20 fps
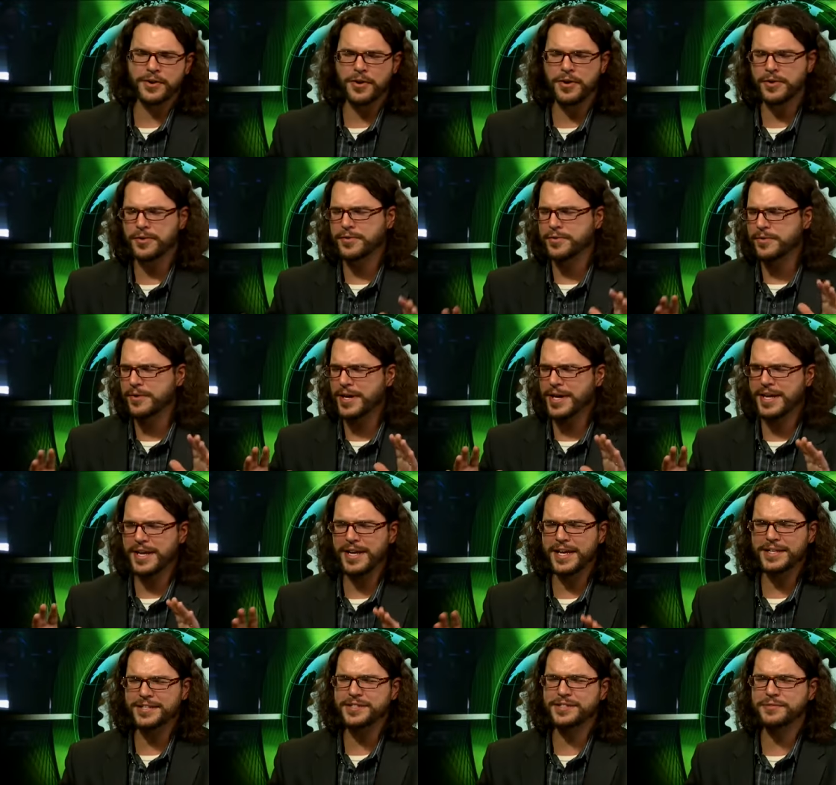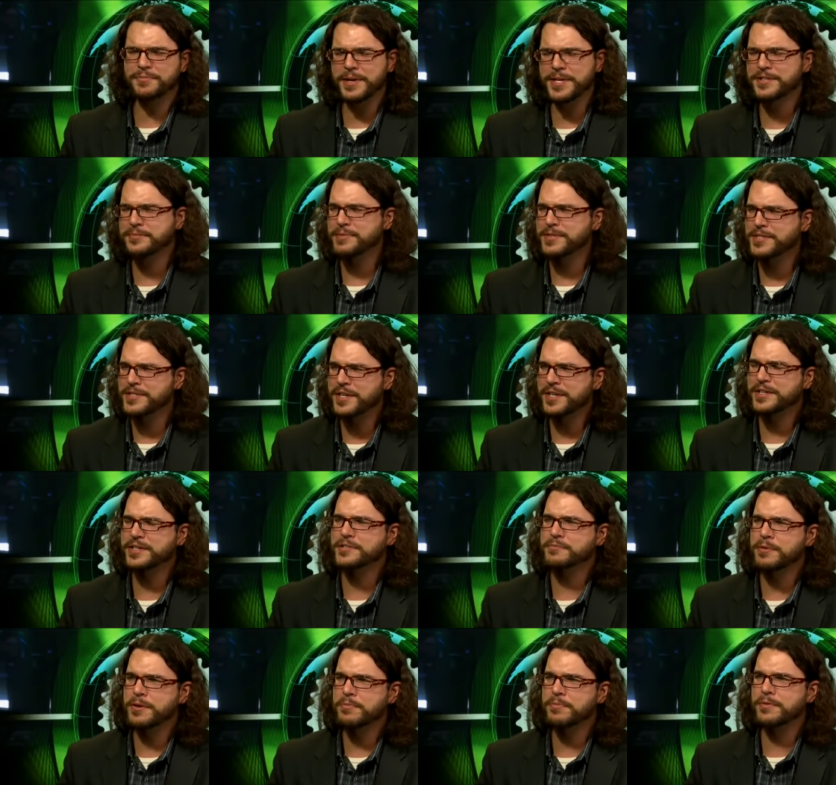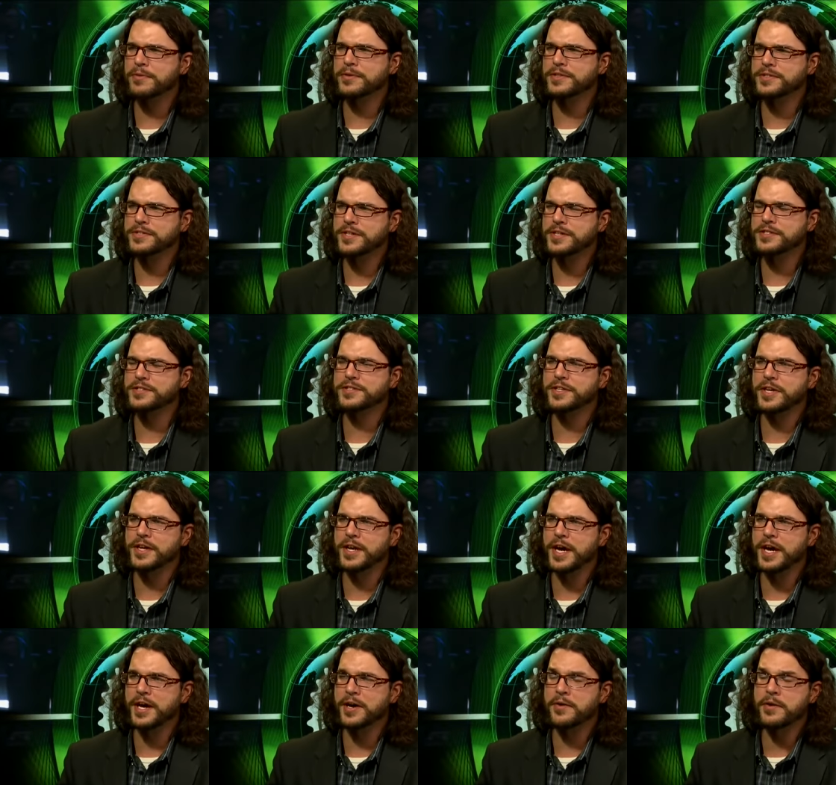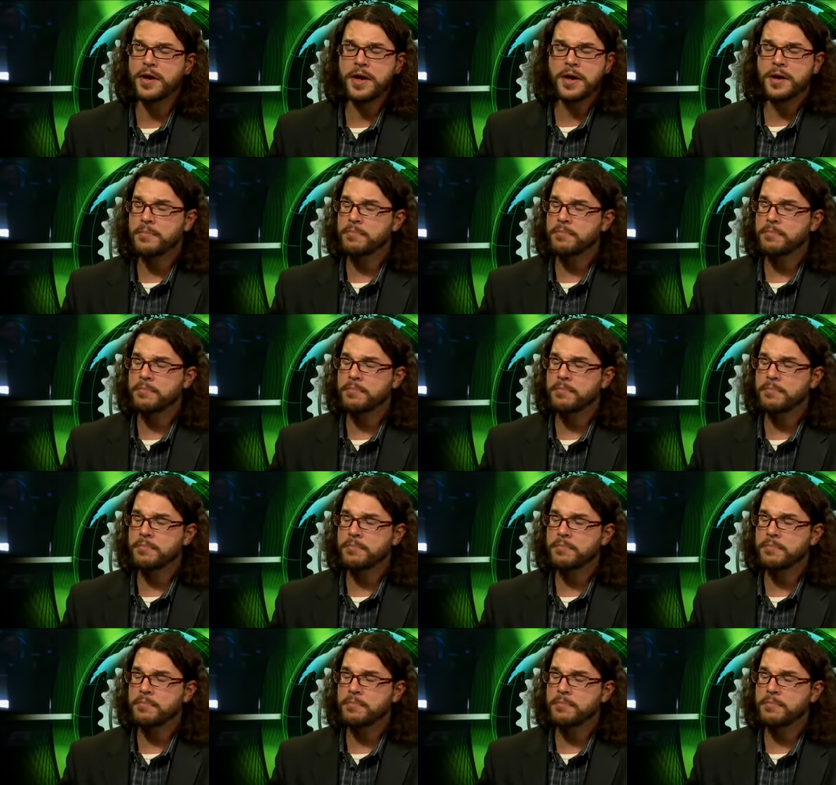article, and it just makes me sick. These people are in such denial.